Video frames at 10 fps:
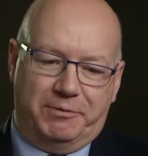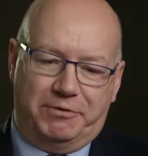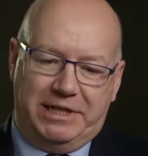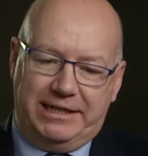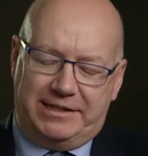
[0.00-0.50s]

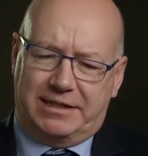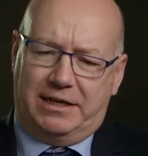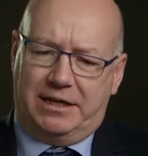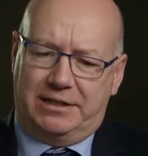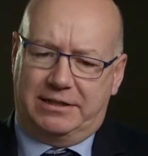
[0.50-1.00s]
really
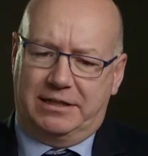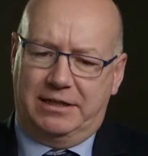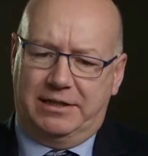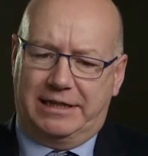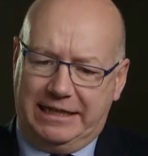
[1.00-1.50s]
start
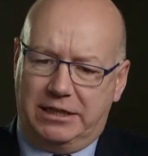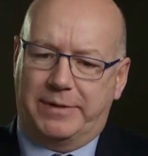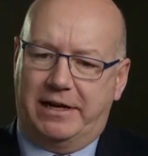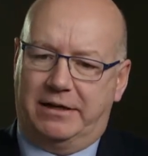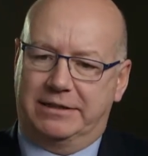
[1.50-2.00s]
to think
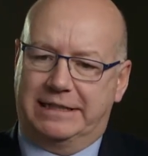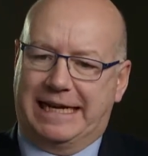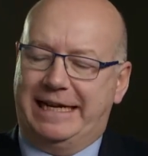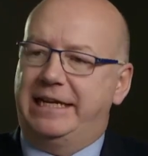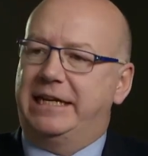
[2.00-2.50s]
about
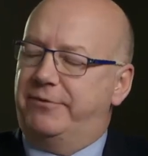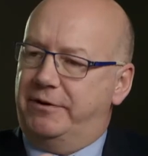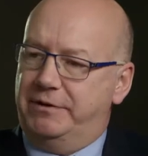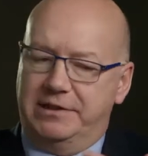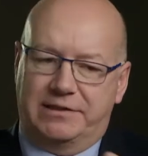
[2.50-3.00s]
gaining
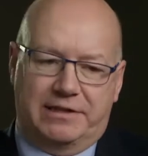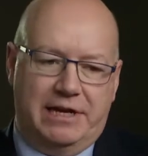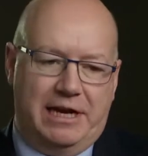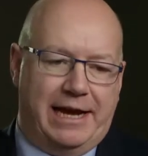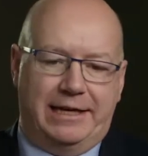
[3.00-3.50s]
influence
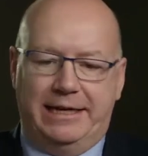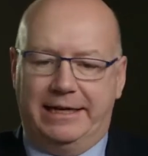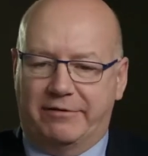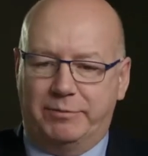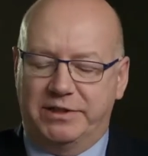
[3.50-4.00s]
in
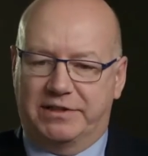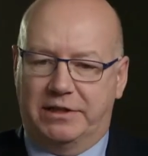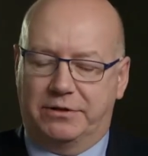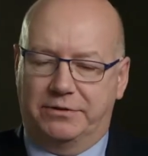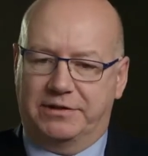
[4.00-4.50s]
government
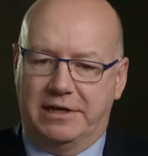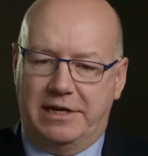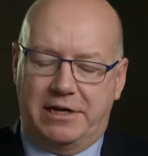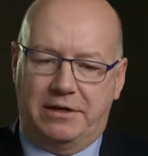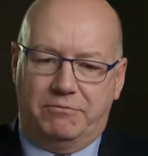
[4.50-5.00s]
circles,
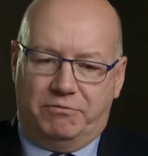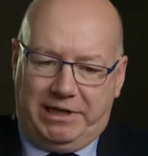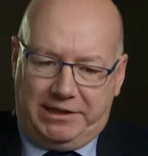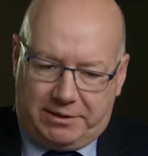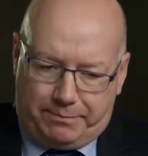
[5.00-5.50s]

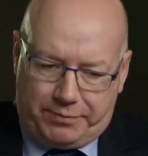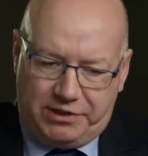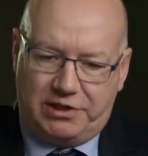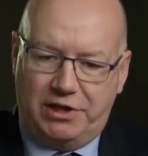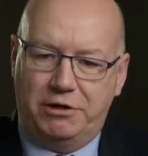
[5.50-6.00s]
really to
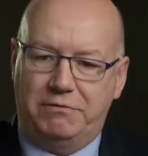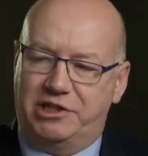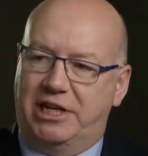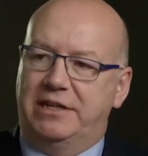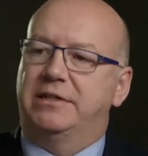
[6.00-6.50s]
pursue
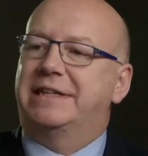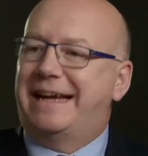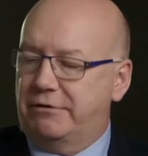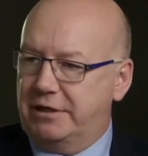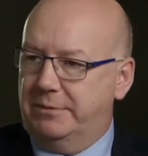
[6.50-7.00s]
agendas and
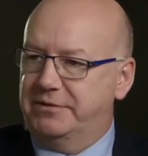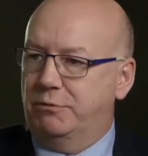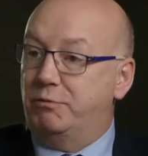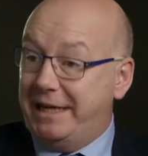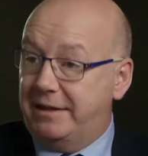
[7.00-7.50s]
outcomes
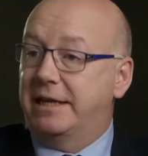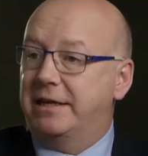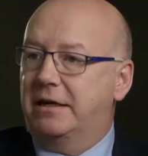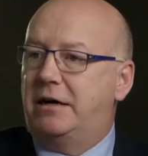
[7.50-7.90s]
that we think